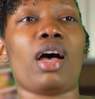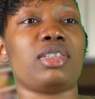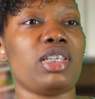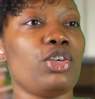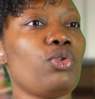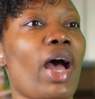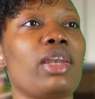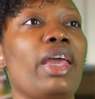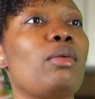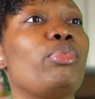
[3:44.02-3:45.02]
See, you got
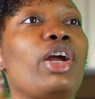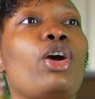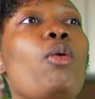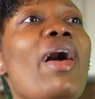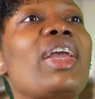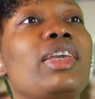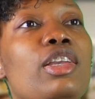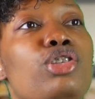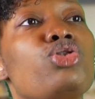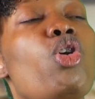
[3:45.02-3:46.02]
name brand. Go back and get
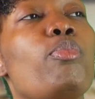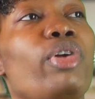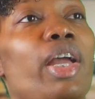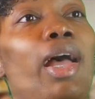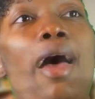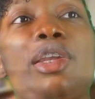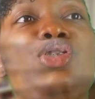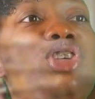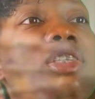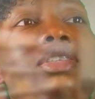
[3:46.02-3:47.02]
the store brand kind.
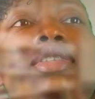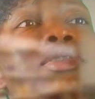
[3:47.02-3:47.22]
It's just, it's the